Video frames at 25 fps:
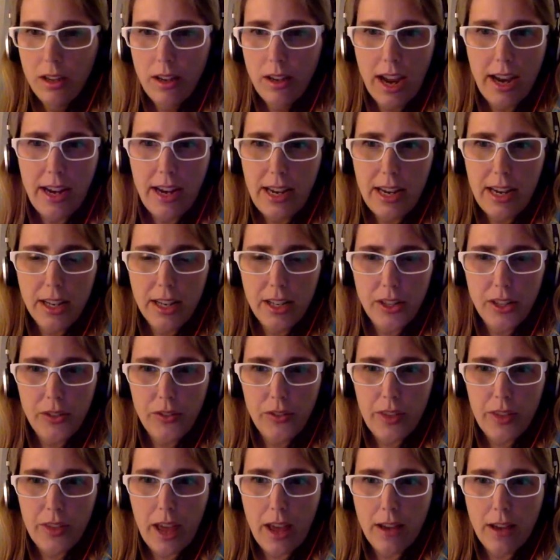ideas
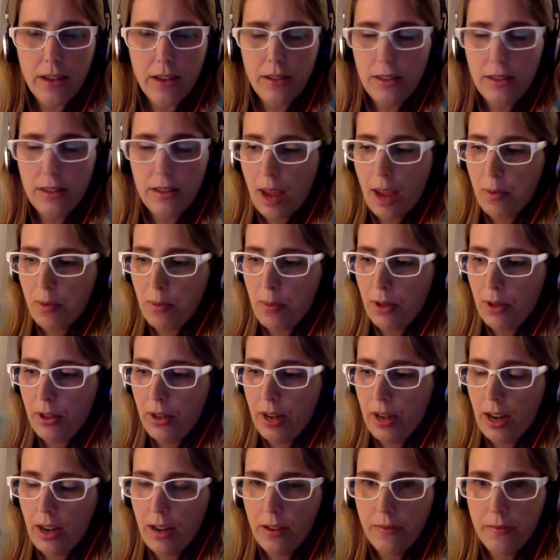for that
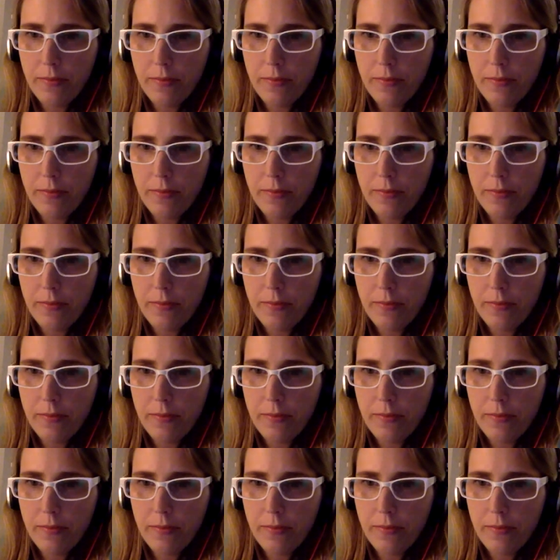capability?